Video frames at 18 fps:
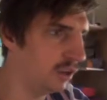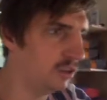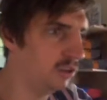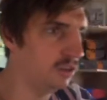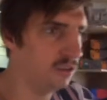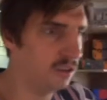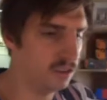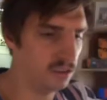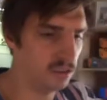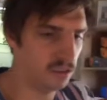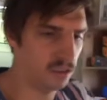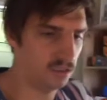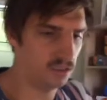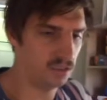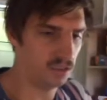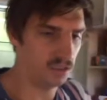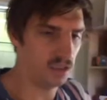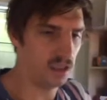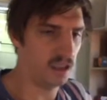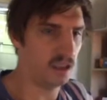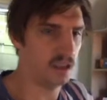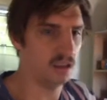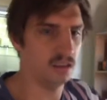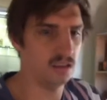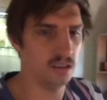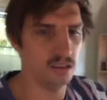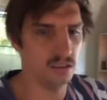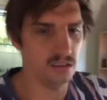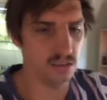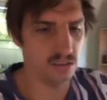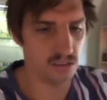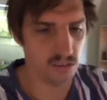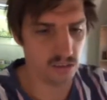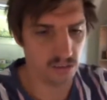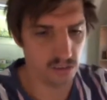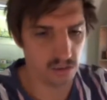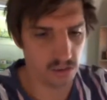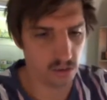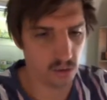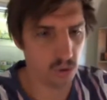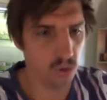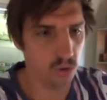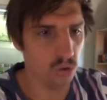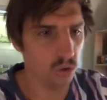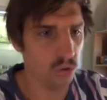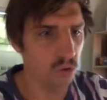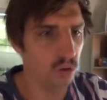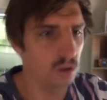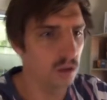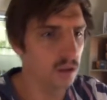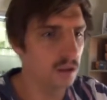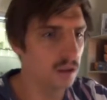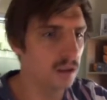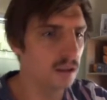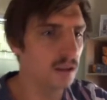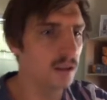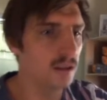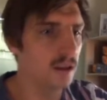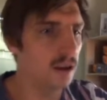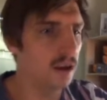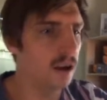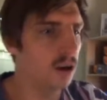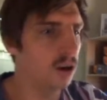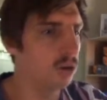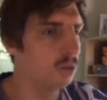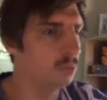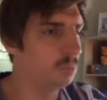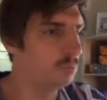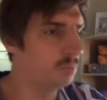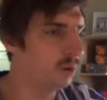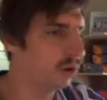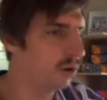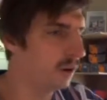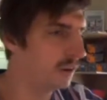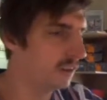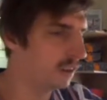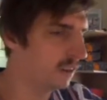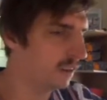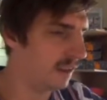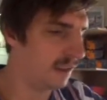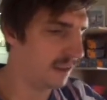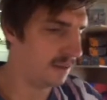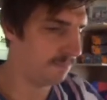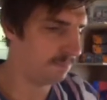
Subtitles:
this is just a cool old binder that